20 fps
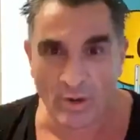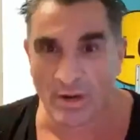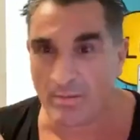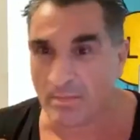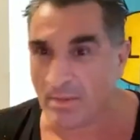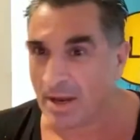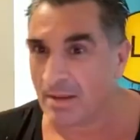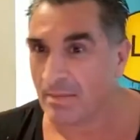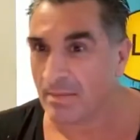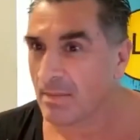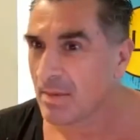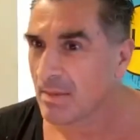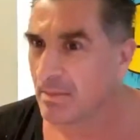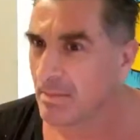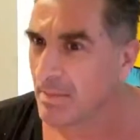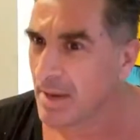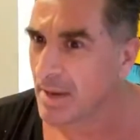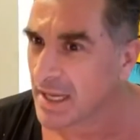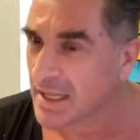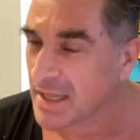one of my
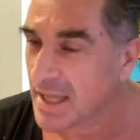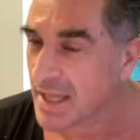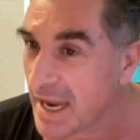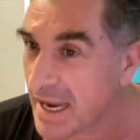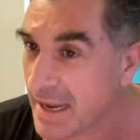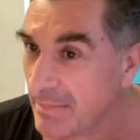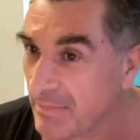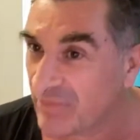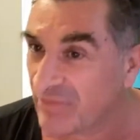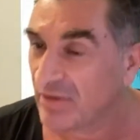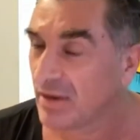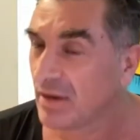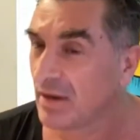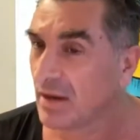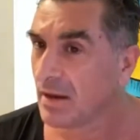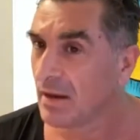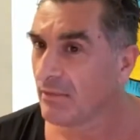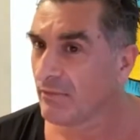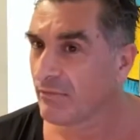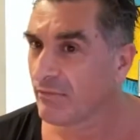many names.
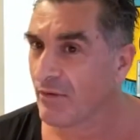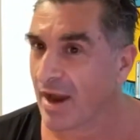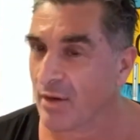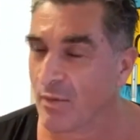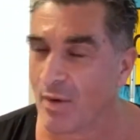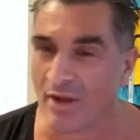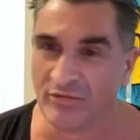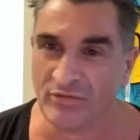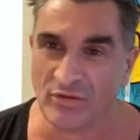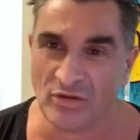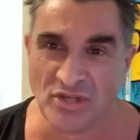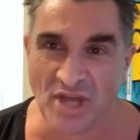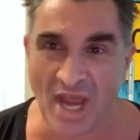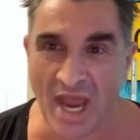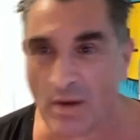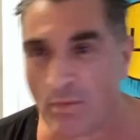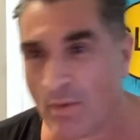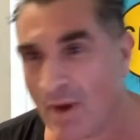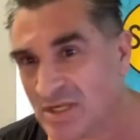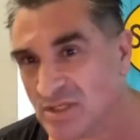Frank Russell,
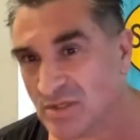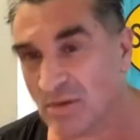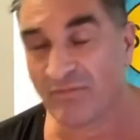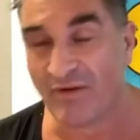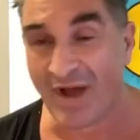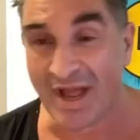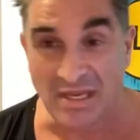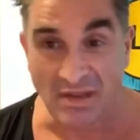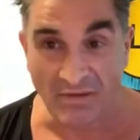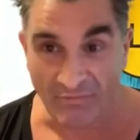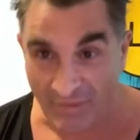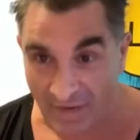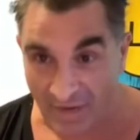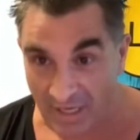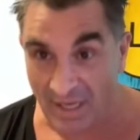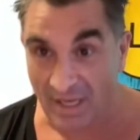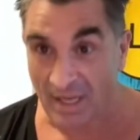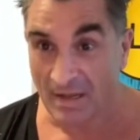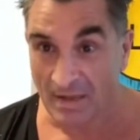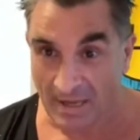Jack Russell, Vanya
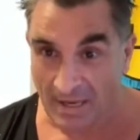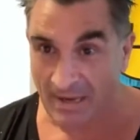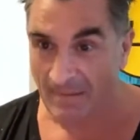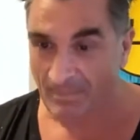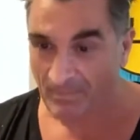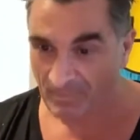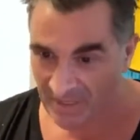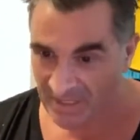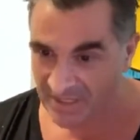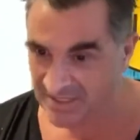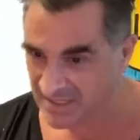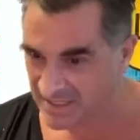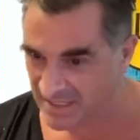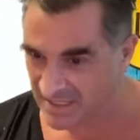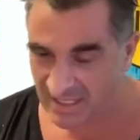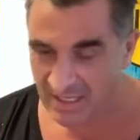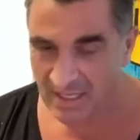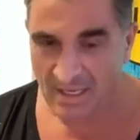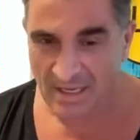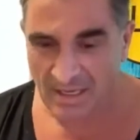Vita. Yeah,
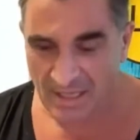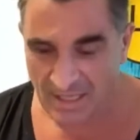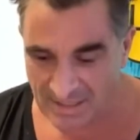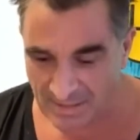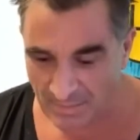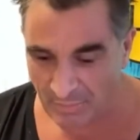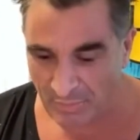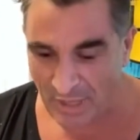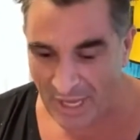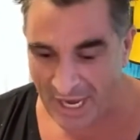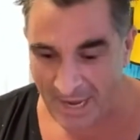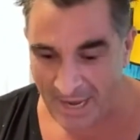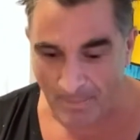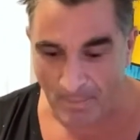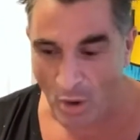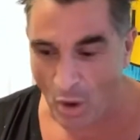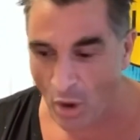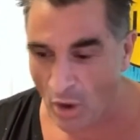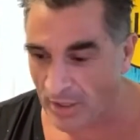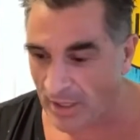it's a play
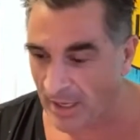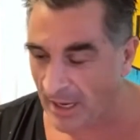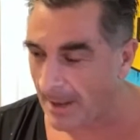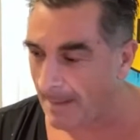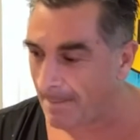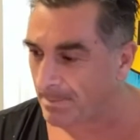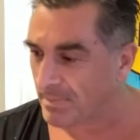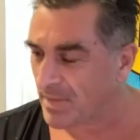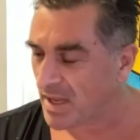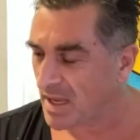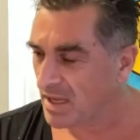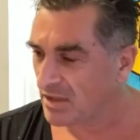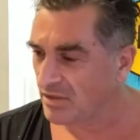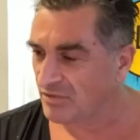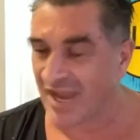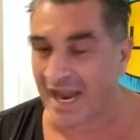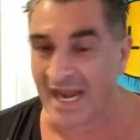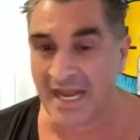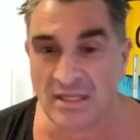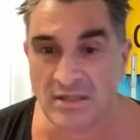upon
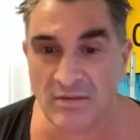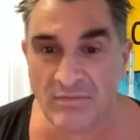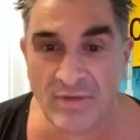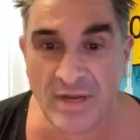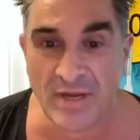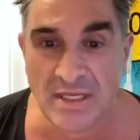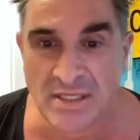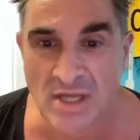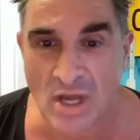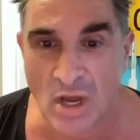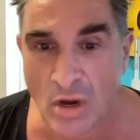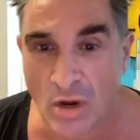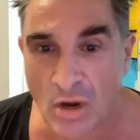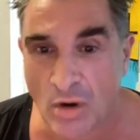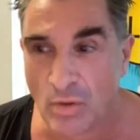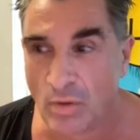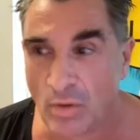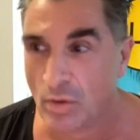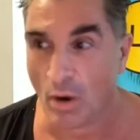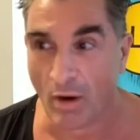Danny
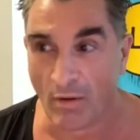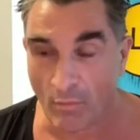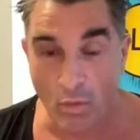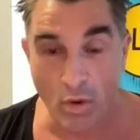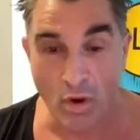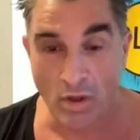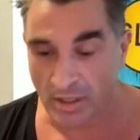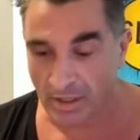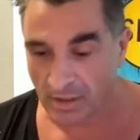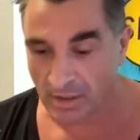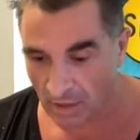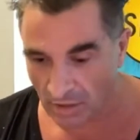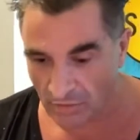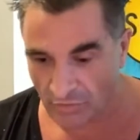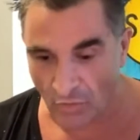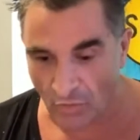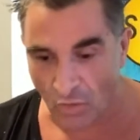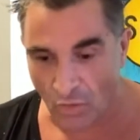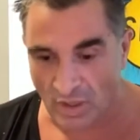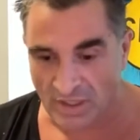DeVito, who I really
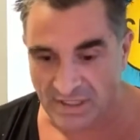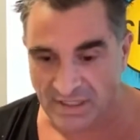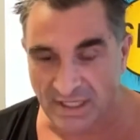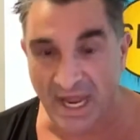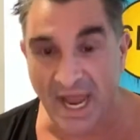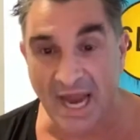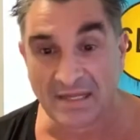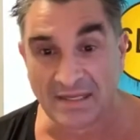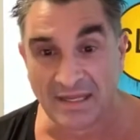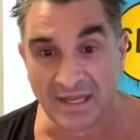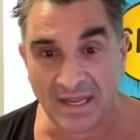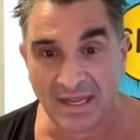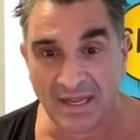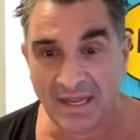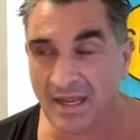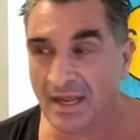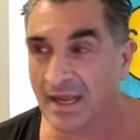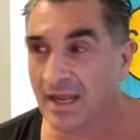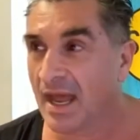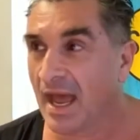adore as an actor.
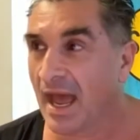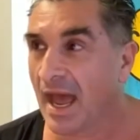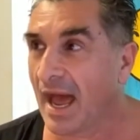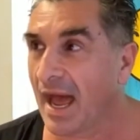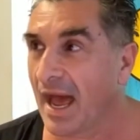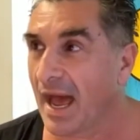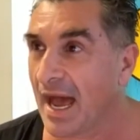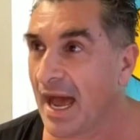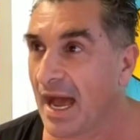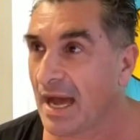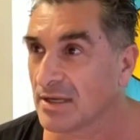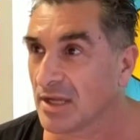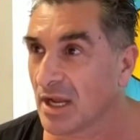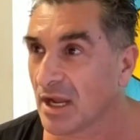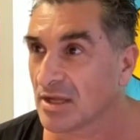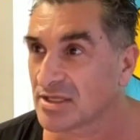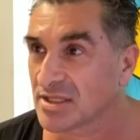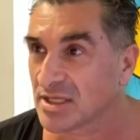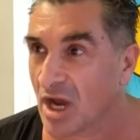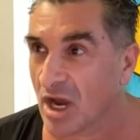
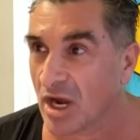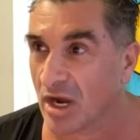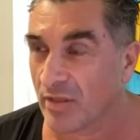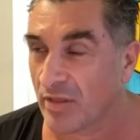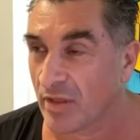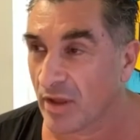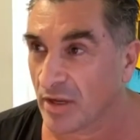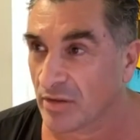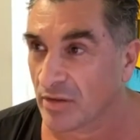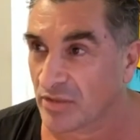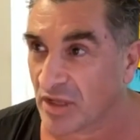It's kind of like